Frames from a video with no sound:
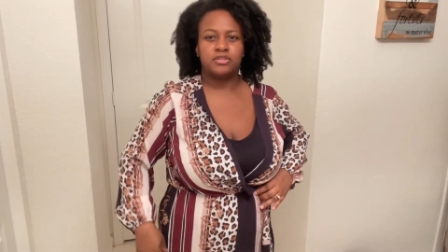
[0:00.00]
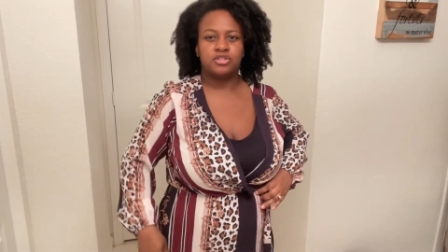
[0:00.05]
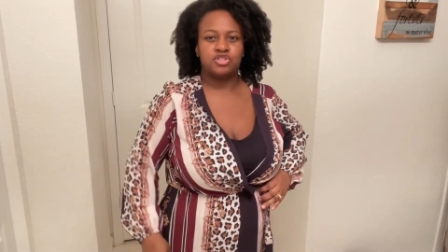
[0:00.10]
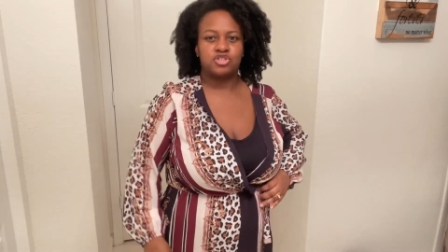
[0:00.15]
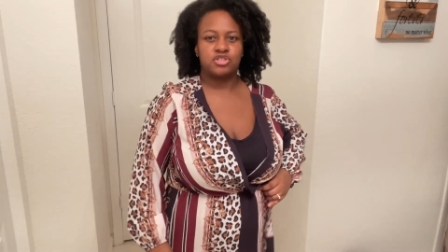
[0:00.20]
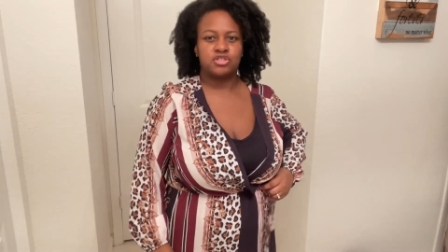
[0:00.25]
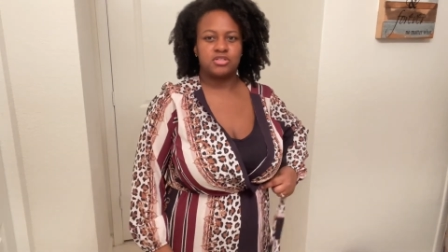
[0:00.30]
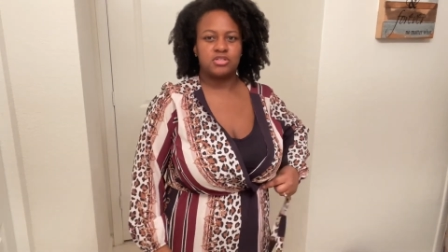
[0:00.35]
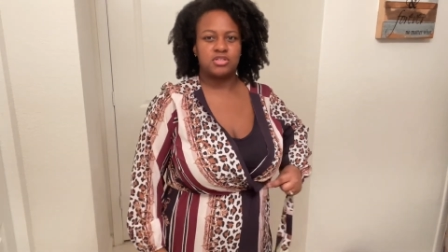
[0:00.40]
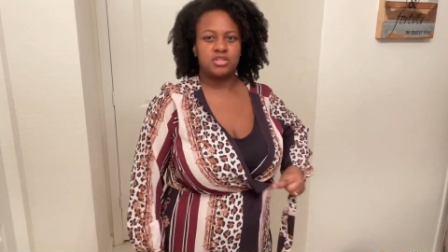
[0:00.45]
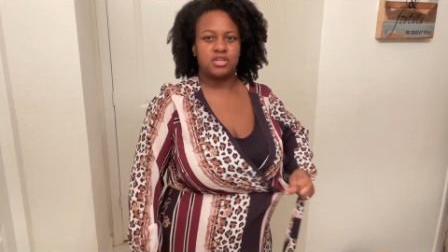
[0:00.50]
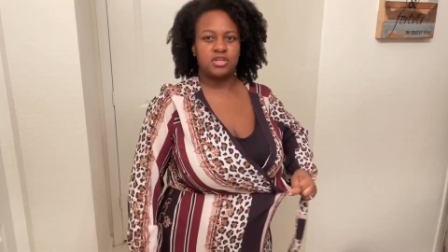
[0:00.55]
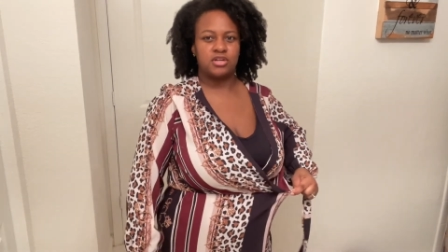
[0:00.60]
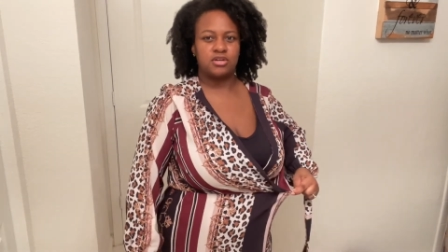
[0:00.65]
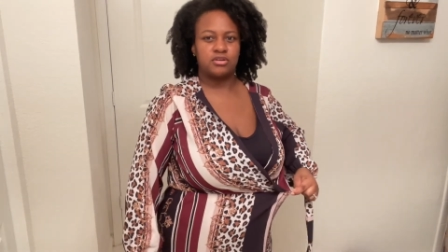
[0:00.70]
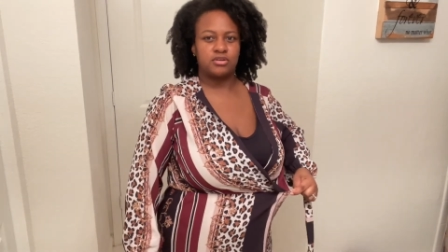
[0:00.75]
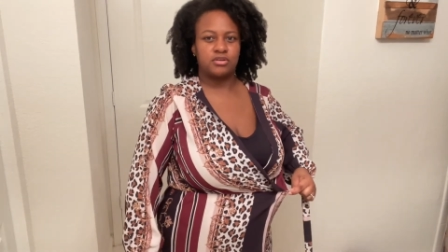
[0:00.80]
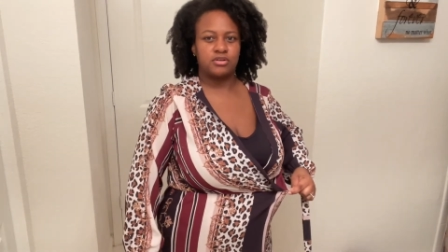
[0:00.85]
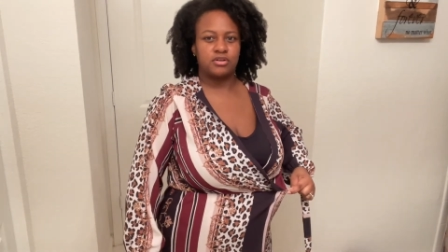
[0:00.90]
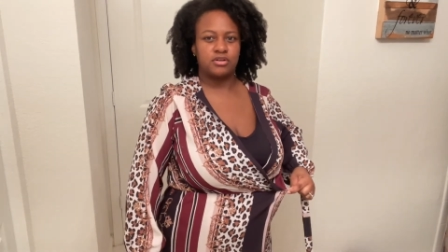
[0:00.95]
It's just
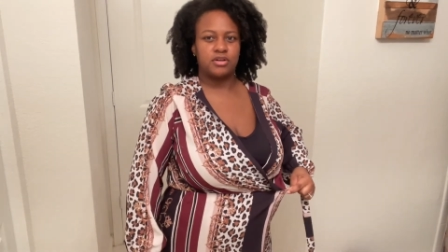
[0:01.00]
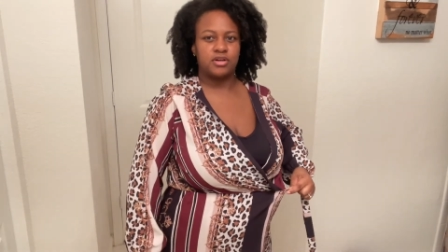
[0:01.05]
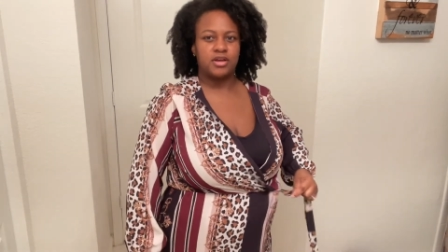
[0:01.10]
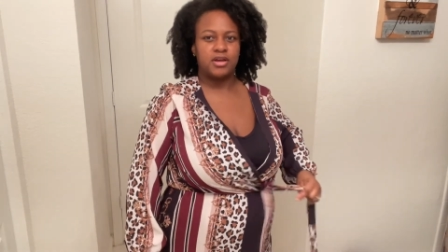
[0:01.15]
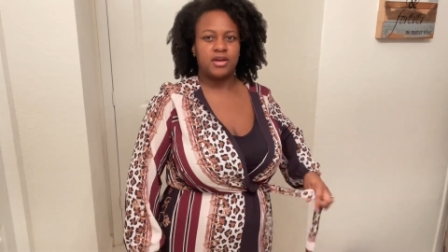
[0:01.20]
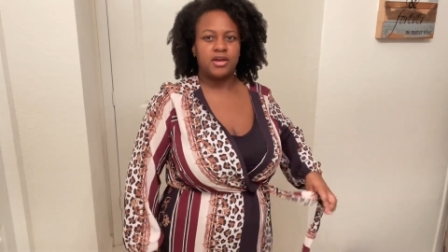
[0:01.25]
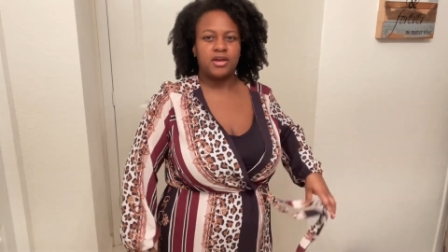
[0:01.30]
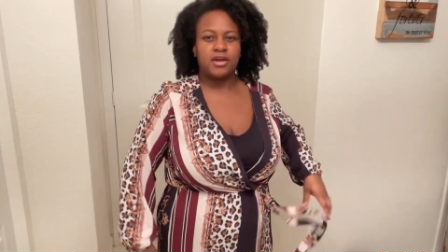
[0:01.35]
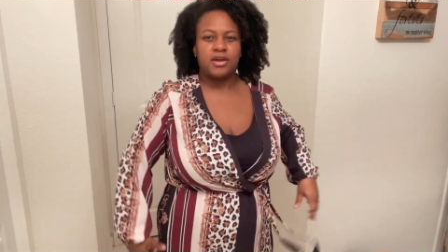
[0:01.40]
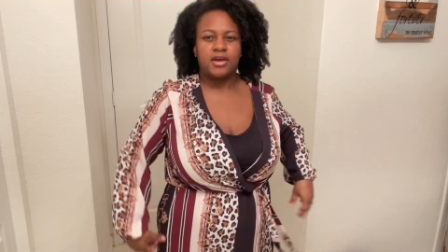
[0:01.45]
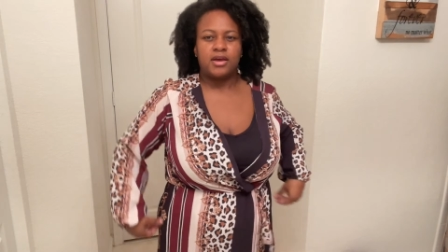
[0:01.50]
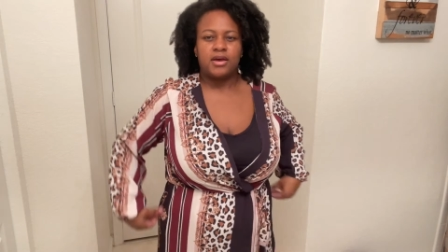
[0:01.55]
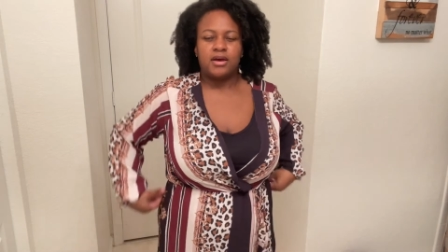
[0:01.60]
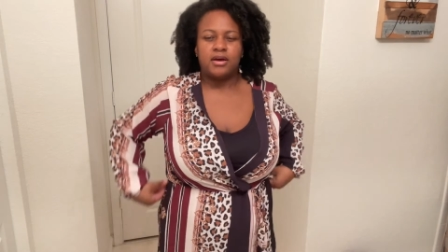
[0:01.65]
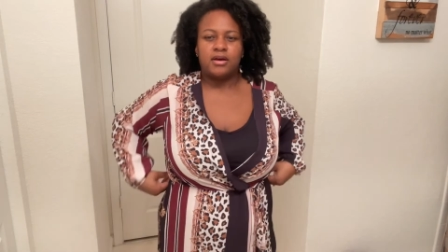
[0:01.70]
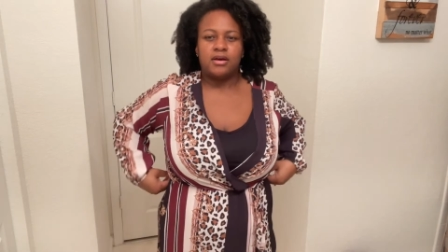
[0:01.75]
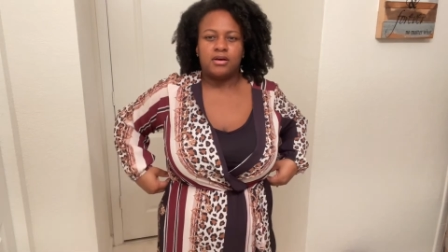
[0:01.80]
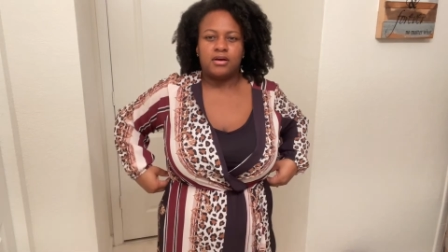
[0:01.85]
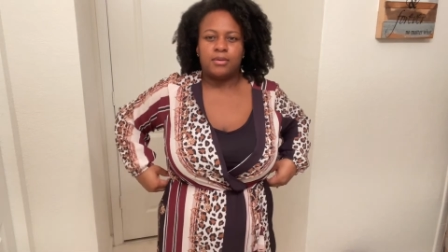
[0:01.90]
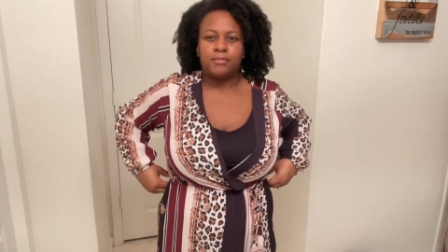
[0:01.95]
here.
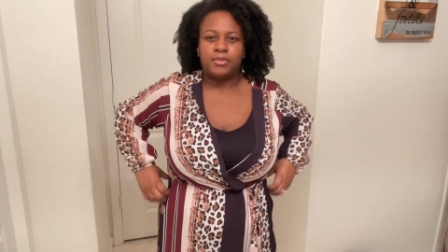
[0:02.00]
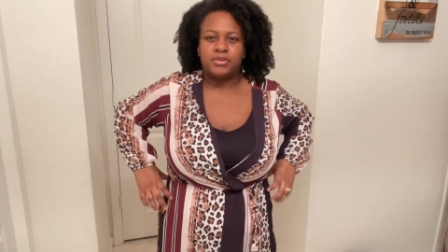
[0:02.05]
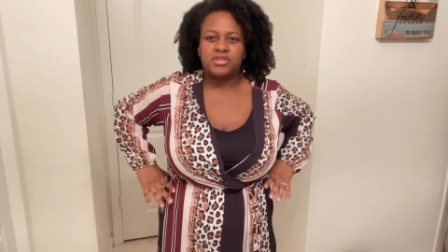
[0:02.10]
Um,